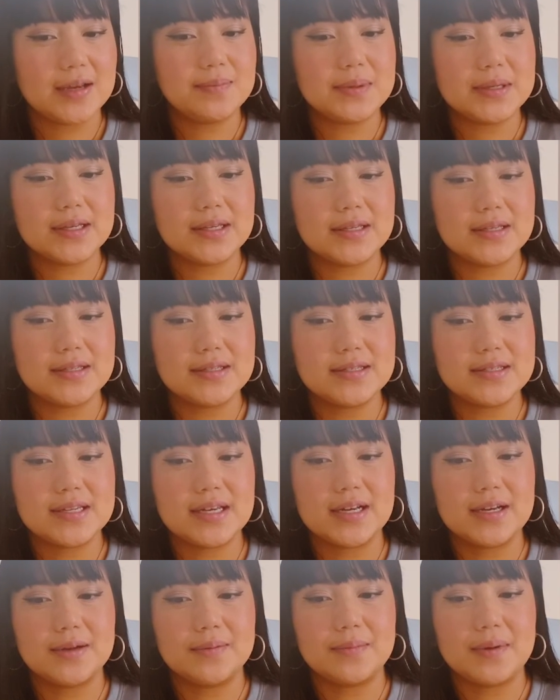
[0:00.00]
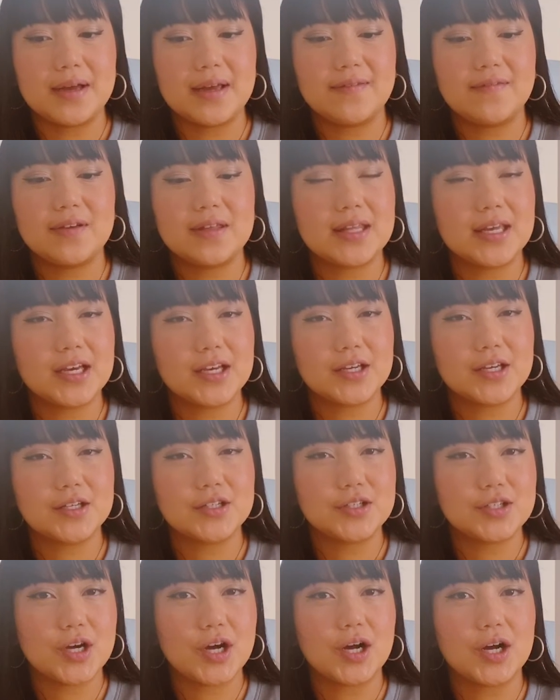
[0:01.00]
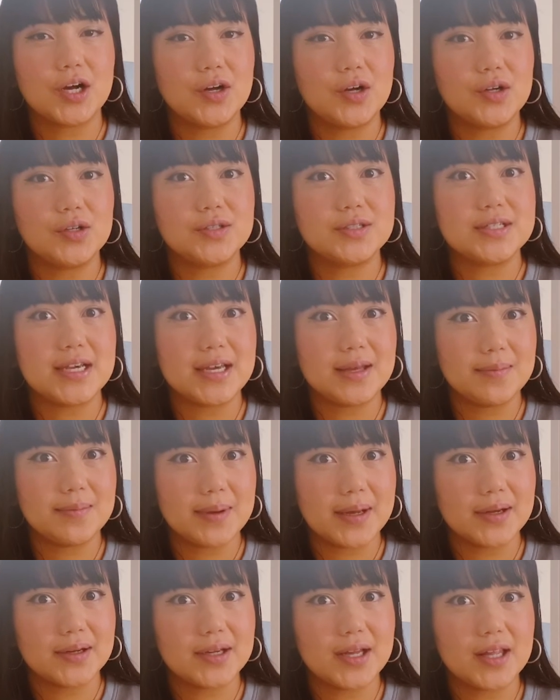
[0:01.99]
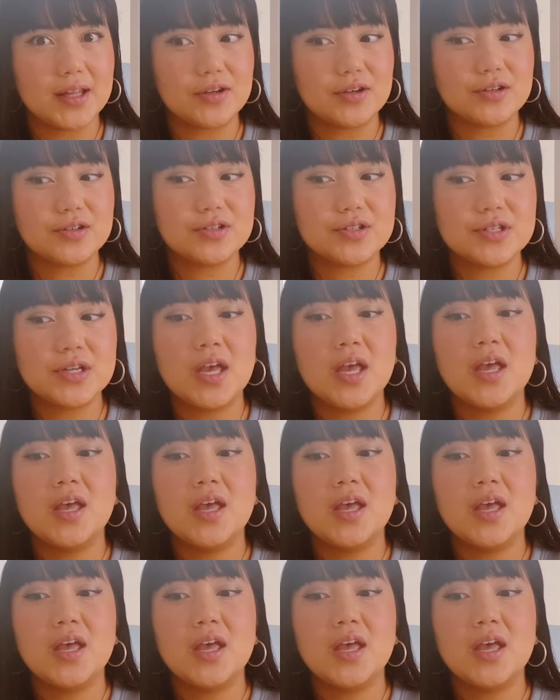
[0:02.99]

because I feel like I could talk all day about colors.